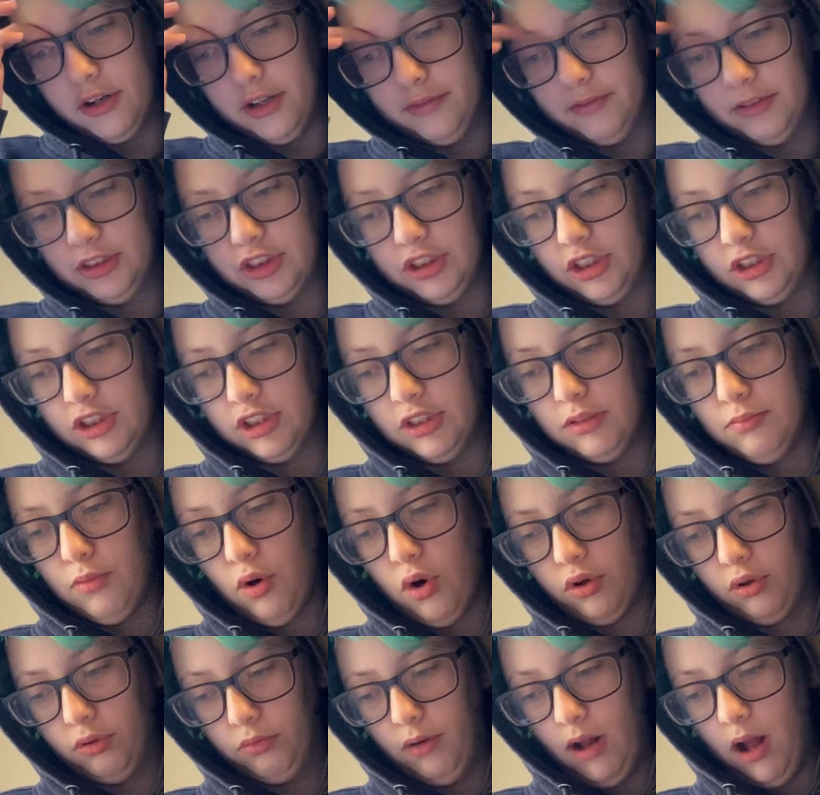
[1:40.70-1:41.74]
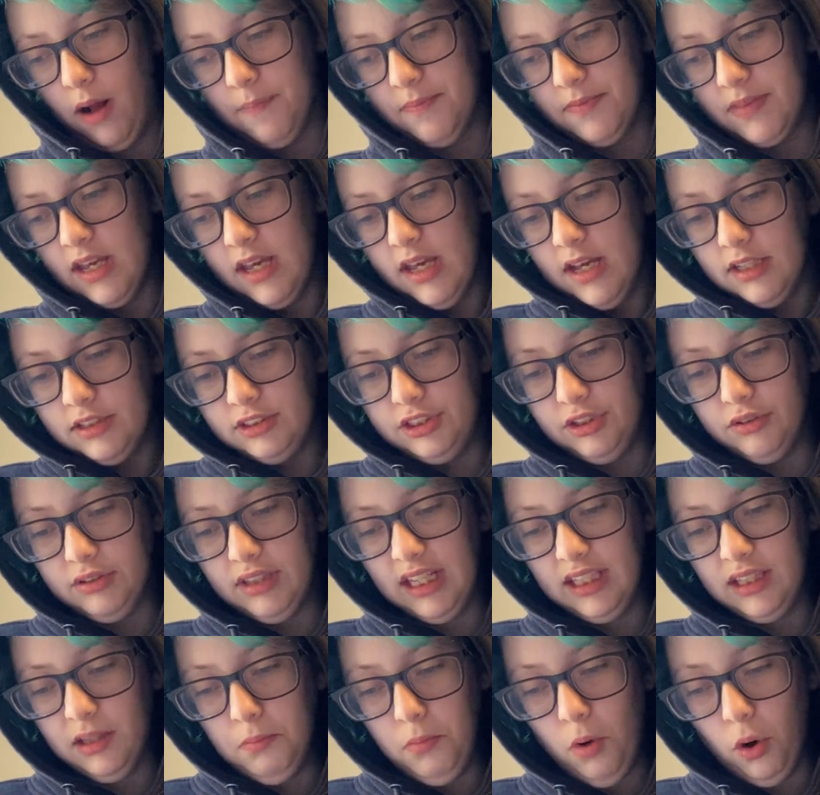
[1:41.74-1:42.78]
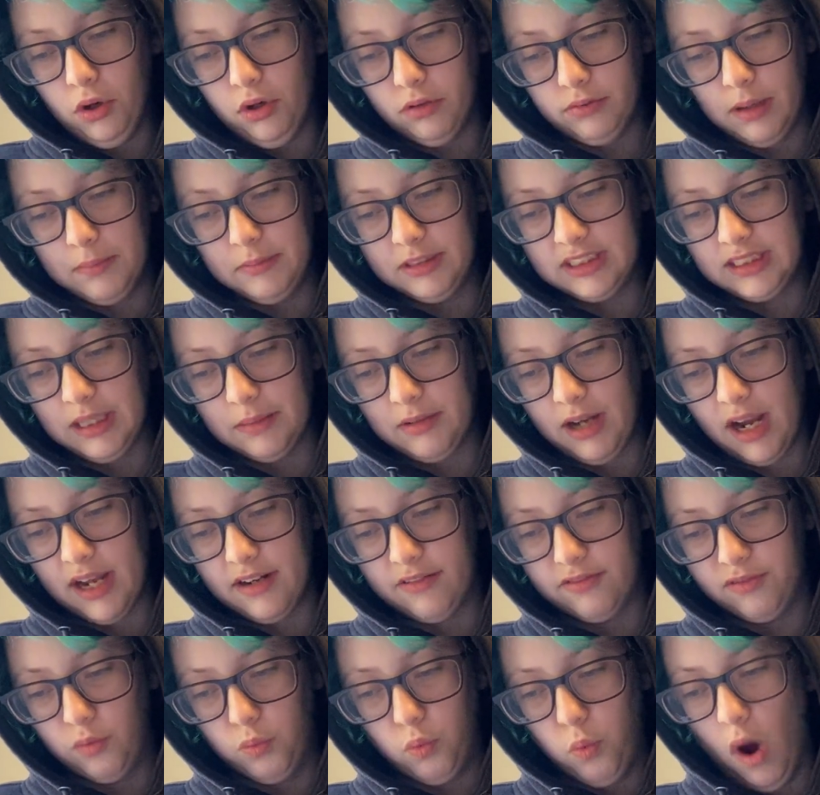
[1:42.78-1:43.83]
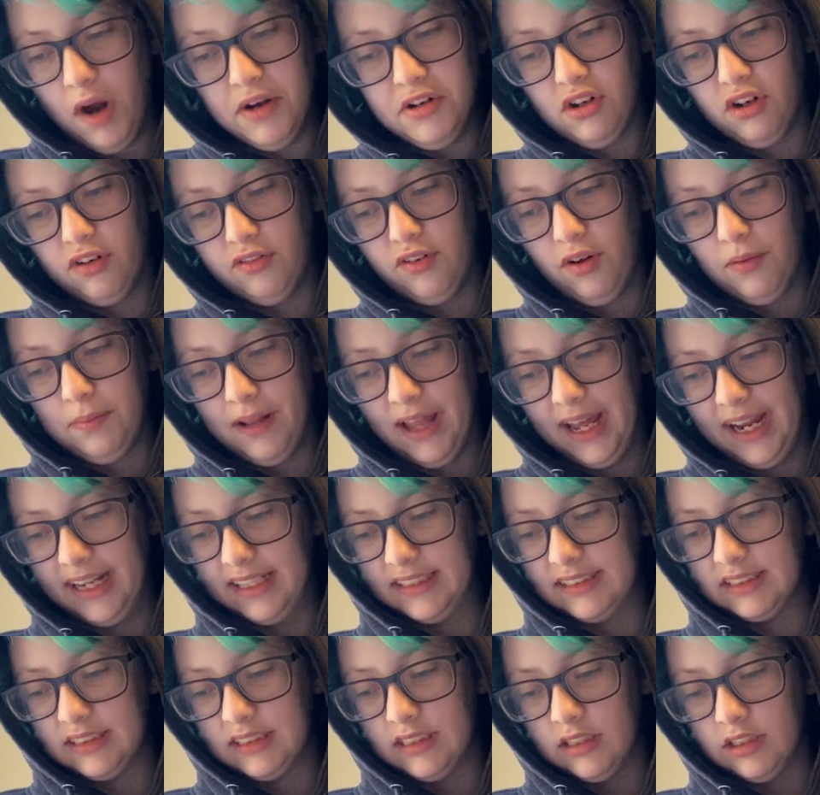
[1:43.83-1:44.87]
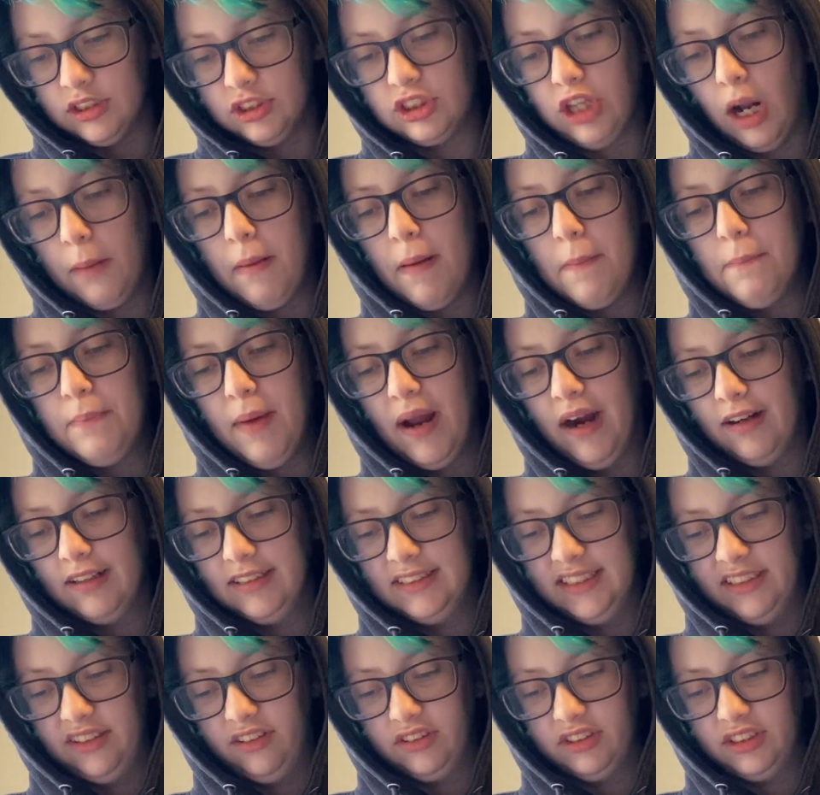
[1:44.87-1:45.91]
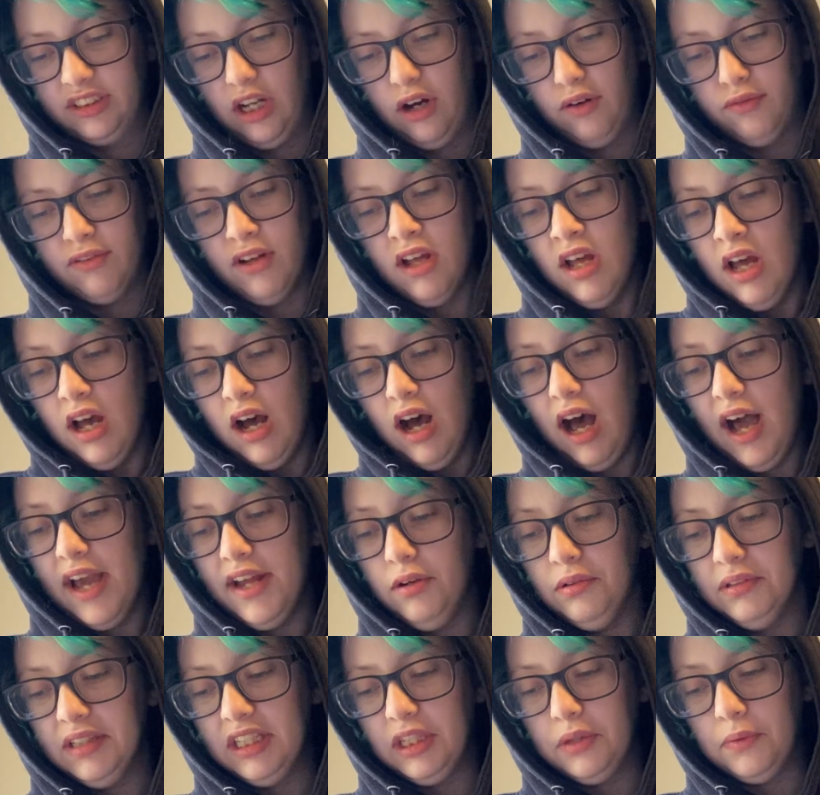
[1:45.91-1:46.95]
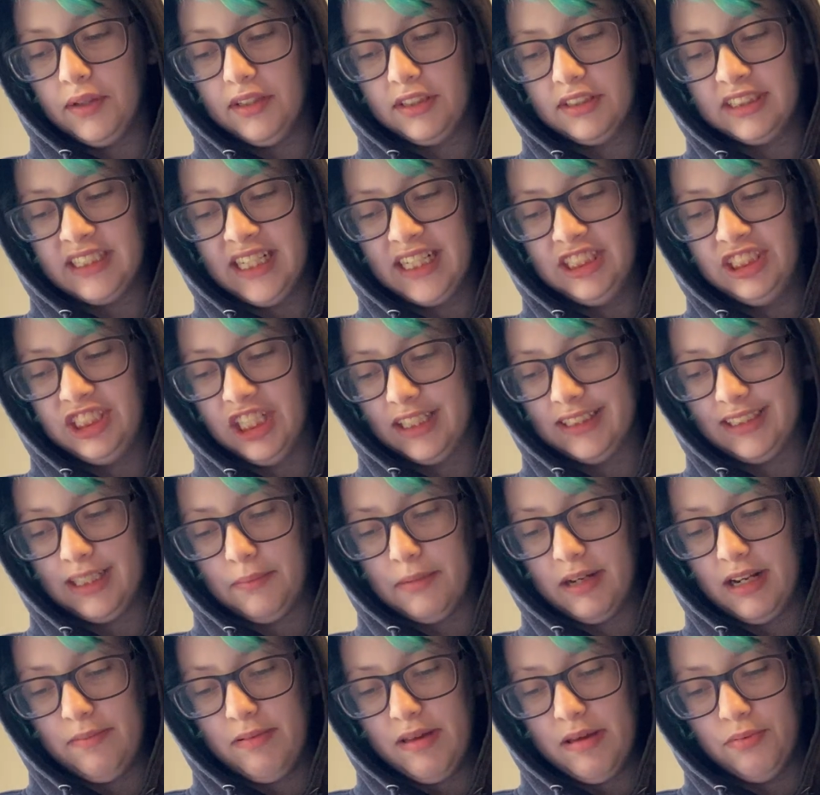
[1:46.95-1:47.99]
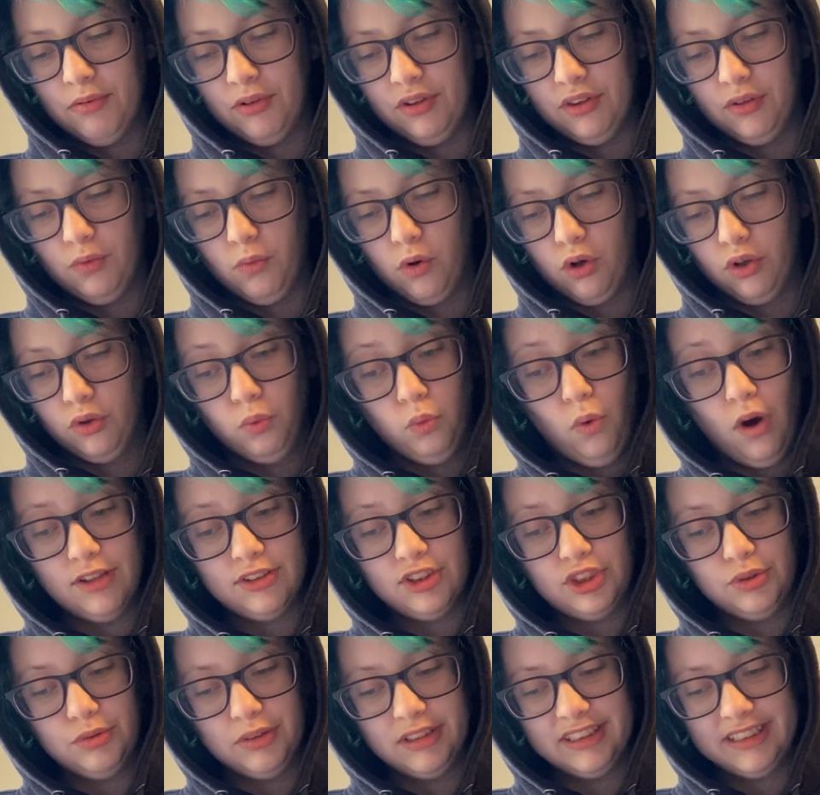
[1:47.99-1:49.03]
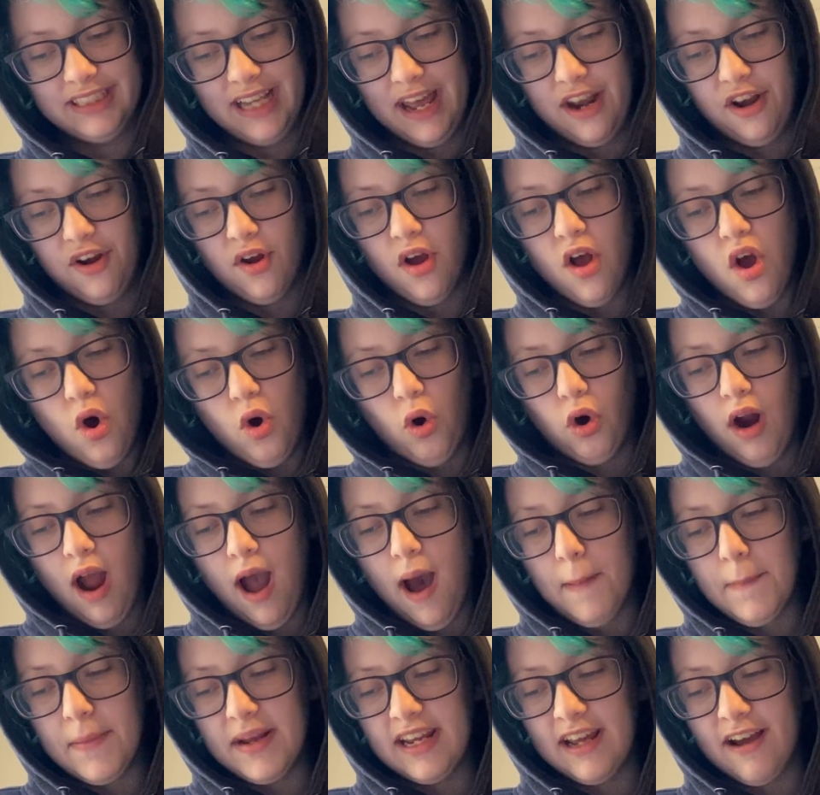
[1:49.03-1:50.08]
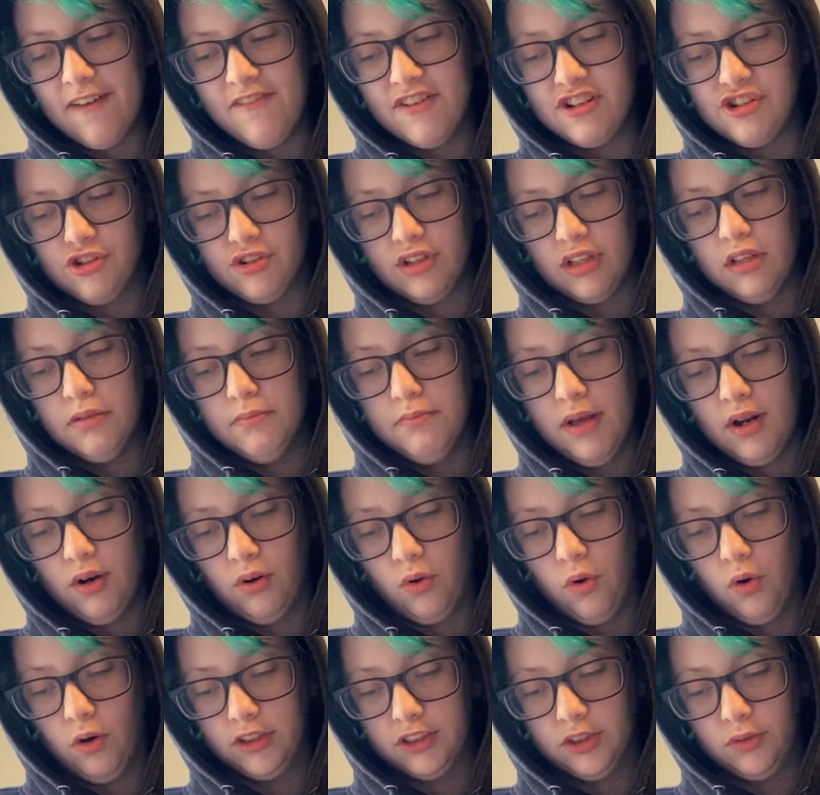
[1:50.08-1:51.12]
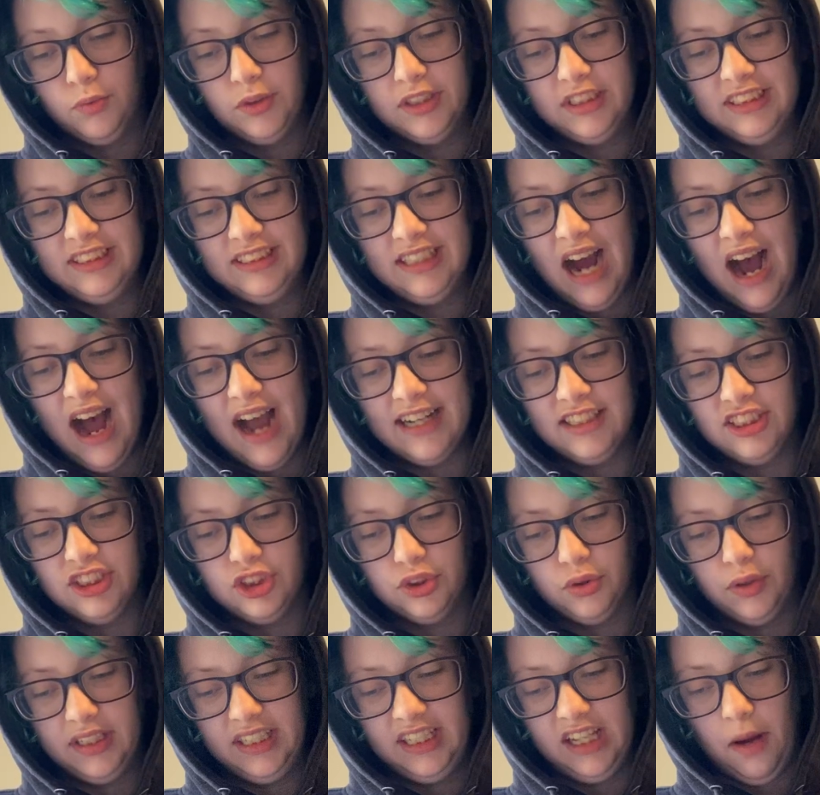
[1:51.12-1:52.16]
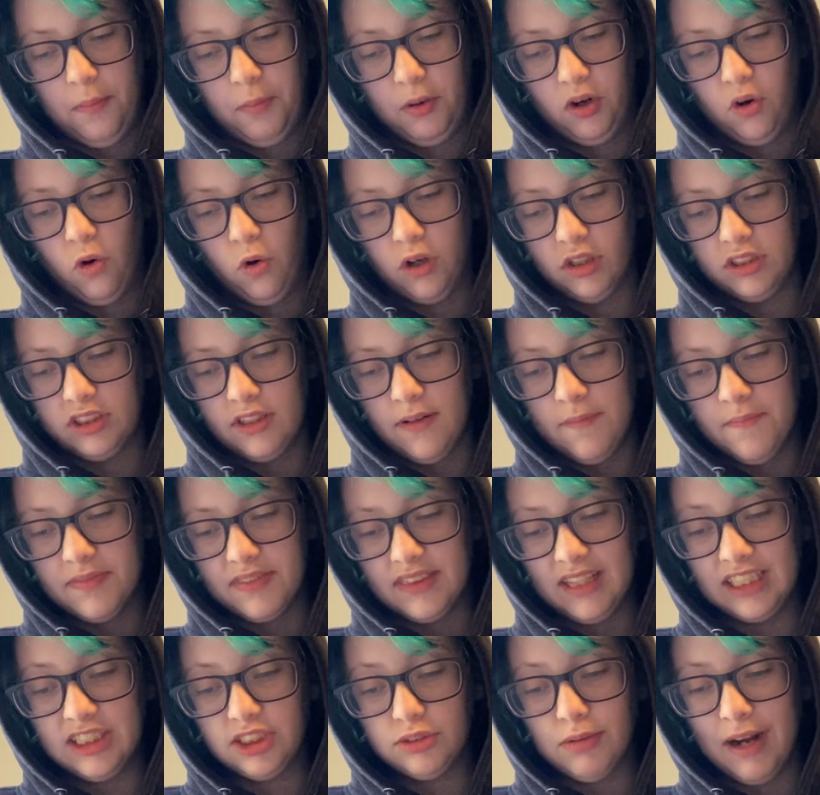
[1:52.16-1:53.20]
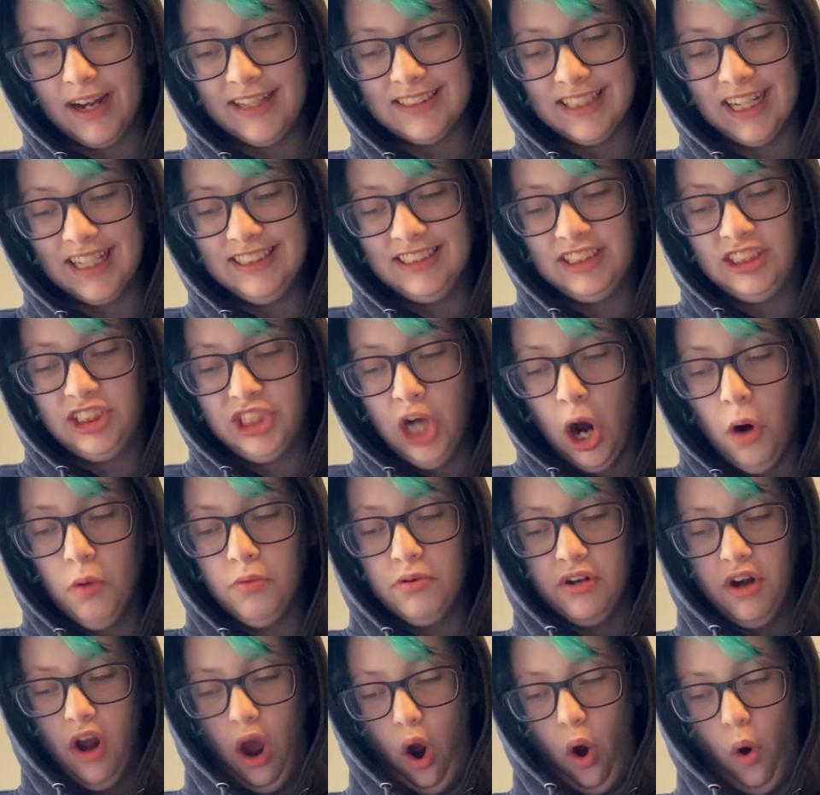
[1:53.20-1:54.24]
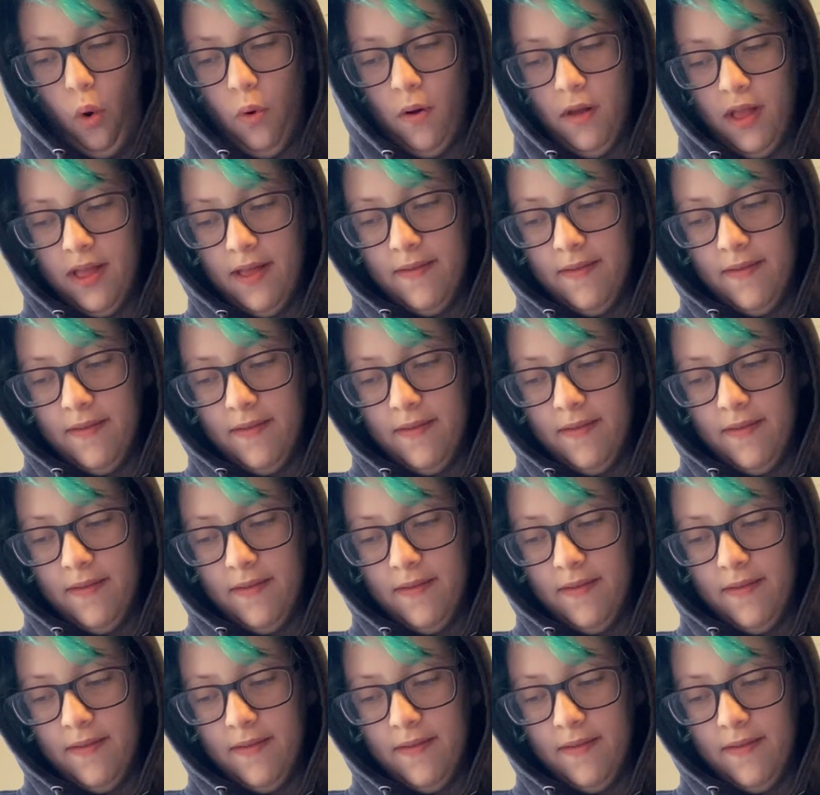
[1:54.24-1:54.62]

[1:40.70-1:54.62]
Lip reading: and return to the mortal realm. Do you think the mortal realm is some kind of wonderful place? Stop embarrassing yourself. I don't think you understand just how many people in the world want to ascend, or how many officials in the middle court would die to join the upper court." "That's right, I don't know!"